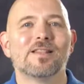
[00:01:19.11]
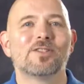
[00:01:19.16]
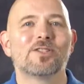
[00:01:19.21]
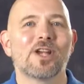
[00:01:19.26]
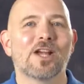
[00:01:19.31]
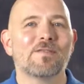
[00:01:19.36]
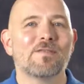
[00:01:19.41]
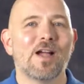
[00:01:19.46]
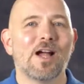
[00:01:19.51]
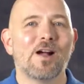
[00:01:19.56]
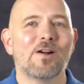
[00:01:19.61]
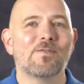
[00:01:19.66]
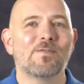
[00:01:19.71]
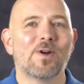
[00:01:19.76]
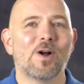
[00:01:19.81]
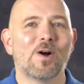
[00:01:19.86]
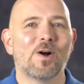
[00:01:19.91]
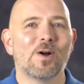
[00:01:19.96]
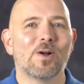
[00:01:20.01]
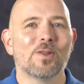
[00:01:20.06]
The check valve
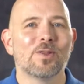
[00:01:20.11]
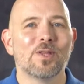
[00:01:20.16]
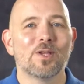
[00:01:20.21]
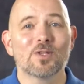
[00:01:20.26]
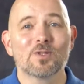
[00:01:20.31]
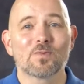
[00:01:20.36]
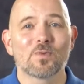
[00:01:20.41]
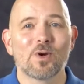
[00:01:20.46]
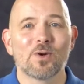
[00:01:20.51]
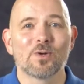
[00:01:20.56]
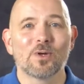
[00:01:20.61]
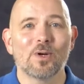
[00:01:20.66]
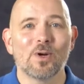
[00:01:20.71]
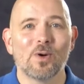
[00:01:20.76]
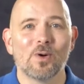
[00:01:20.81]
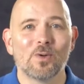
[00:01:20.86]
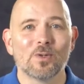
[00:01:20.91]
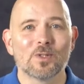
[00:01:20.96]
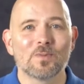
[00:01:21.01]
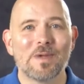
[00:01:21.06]
on this rotor
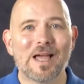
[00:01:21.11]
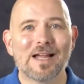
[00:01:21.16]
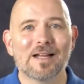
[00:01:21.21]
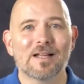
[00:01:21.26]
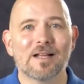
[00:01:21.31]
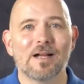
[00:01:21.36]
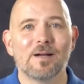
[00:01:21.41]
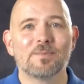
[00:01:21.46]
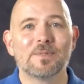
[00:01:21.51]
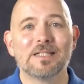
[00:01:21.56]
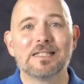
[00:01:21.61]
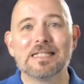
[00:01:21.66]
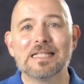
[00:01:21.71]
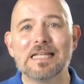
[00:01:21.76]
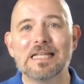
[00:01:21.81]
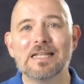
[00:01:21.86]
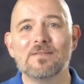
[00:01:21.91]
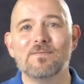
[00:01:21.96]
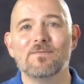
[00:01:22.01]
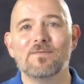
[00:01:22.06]
holds back up to
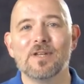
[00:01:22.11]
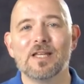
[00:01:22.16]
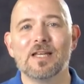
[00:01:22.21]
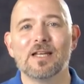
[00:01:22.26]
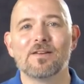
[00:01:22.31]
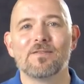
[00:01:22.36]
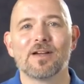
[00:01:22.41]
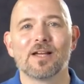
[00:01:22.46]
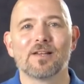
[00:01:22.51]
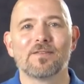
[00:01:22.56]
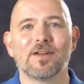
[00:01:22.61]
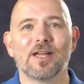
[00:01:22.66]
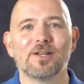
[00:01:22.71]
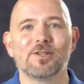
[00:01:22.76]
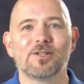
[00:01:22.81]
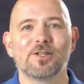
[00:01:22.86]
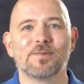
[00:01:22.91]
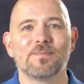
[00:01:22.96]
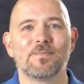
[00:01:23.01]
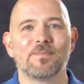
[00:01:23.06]
10 feet of
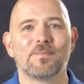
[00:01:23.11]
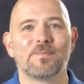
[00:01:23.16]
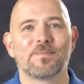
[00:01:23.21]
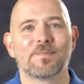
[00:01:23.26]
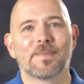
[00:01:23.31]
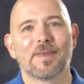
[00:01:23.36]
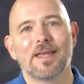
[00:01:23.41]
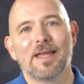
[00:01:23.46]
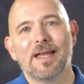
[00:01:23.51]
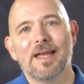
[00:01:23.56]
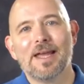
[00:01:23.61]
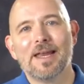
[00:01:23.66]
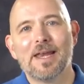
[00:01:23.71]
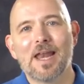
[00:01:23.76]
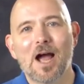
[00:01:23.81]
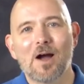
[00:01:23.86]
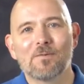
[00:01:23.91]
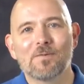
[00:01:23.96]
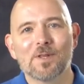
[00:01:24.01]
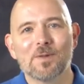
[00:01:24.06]
elevation.
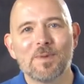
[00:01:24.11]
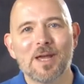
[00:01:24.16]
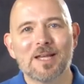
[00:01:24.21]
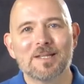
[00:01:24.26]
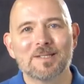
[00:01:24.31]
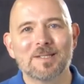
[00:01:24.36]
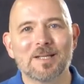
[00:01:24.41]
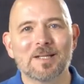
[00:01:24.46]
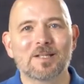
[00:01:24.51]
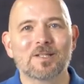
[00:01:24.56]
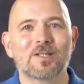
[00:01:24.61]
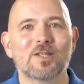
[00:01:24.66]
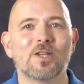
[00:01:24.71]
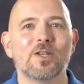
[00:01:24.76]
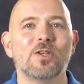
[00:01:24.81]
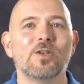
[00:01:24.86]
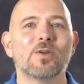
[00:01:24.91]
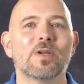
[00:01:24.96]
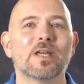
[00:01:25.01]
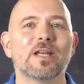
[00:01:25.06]
Now for the basics,
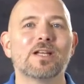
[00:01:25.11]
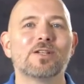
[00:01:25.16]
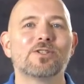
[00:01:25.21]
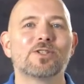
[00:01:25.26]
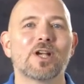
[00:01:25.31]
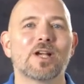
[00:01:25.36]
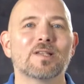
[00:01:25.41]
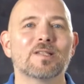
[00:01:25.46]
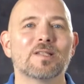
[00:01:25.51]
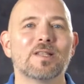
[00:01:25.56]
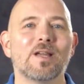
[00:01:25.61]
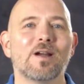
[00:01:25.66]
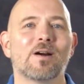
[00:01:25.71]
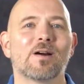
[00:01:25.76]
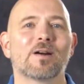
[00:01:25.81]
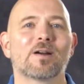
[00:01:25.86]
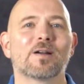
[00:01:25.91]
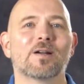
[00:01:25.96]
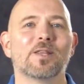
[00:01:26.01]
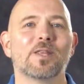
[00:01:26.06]
you can adjust the
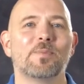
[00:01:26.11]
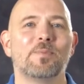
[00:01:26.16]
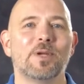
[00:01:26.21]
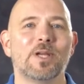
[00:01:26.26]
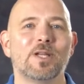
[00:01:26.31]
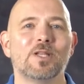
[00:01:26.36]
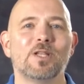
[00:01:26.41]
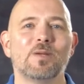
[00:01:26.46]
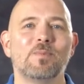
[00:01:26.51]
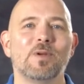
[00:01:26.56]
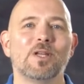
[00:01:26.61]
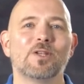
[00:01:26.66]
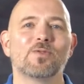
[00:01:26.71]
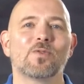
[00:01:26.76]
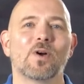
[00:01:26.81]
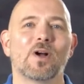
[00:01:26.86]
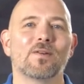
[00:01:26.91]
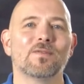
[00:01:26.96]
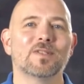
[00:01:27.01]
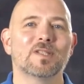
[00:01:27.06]
arc on the
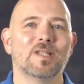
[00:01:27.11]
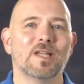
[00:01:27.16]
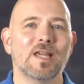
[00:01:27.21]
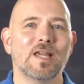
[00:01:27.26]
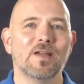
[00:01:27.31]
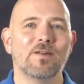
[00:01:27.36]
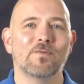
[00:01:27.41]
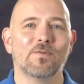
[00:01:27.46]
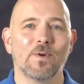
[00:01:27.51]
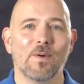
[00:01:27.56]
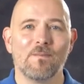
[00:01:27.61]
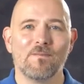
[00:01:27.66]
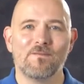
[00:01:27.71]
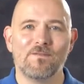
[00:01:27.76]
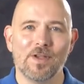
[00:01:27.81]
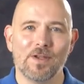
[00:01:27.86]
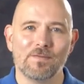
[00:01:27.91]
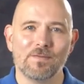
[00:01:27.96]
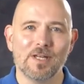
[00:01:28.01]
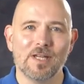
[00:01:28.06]
PGP-12C from
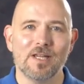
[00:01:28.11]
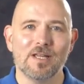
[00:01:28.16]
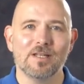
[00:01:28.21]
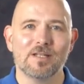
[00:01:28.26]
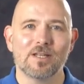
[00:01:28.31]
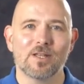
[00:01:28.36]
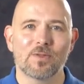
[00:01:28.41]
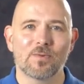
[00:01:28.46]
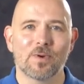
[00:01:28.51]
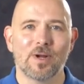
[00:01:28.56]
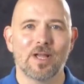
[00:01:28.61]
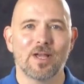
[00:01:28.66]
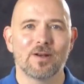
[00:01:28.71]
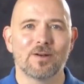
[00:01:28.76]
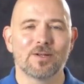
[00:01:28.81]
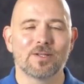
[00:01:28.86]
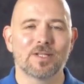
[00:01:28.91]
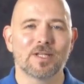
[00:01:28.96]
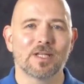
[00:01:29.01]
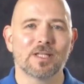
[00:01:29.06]
50 to
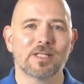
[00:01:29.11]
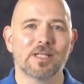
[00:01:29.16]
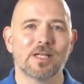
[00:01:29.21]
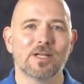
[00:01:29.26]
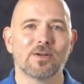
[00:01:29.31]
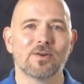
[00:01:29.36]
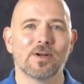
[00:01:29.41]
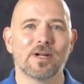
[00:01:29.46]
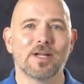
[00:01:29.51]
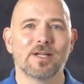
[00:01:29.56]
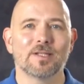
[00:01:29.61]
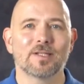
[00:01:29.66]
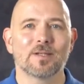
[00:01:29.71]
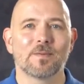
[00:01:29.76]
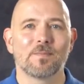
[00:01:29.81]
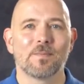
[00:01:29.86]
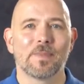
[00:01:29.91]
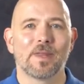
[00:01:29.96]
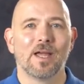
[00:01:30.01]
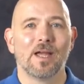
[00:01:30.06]
360 degrees.
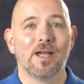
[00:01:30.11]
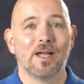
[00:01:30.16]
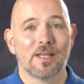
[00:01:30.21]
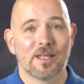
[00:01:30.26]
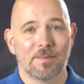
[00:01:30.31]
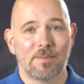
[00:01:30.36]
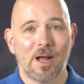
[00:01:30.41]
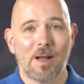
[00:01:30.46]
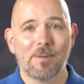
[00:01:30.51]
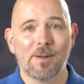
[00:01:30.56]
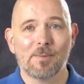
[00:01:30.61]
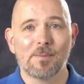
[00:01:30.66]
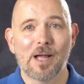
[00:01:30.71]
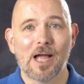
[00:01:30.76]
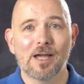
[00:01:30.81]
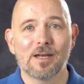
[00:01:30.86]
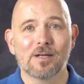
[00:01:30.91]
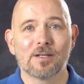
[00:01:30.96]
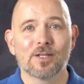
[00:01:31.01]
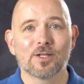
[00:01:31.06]
The pop-up
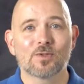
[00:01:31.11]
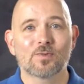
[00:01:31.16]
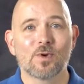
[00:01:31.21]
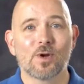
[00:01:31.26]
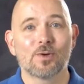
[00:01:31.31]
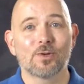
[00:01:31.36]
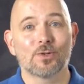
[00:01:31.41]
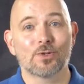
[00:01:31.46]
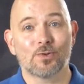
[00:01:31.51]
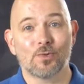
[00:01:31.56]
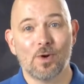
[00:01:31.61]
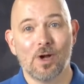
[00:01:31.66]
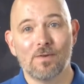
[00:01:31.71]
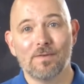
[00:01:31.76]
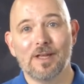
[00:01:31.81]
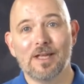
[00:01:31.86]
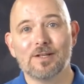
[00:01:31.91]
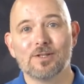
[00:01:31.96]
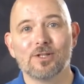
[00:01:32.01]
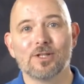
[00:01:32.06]
height on this rotor is
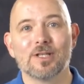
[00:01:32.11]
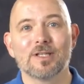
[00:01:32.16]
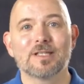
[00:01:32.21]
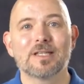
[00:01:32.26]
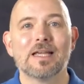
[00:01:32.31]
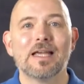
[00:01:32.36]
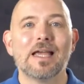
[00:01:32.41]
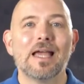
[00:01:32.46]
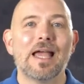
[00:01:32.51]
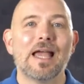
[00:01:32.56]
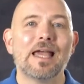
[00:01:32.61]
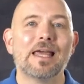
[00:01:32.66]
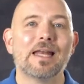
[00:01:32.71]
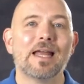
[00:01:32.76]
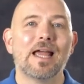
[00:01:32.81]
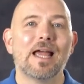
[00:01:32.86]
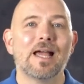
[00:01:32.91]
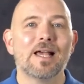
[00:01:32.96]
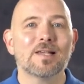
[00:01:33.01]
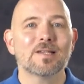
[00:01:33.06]
12 inches and
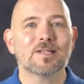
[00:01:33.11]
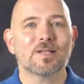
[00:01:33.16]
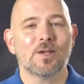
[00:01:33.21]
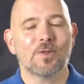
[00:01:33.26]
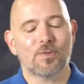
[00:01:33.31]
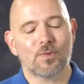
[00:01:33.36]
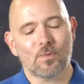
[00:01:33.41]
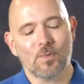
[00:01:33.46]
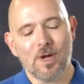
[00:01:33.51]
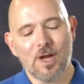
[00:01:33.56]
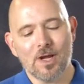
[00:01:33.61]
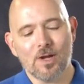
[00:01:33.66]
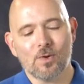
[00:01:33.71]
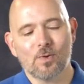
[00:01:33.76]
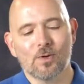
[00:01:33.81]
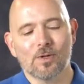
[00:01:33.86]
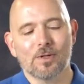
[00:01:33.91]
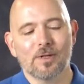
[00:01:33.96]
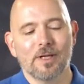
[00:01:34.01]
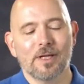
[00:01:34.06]
it has a
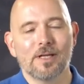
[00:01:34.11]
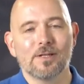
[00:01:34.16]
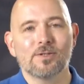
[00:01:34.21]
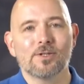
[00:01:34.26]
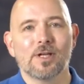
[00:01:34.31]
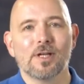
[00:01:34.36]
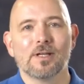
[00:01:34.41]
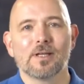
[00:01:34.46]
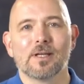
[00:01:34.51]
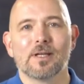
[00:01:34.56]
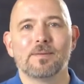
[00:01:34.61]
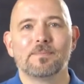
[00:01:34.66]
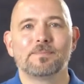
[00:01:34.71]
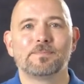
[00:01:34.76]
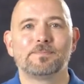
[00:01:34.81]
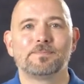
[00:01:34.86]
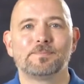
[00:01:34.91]
3/4 inch inlet.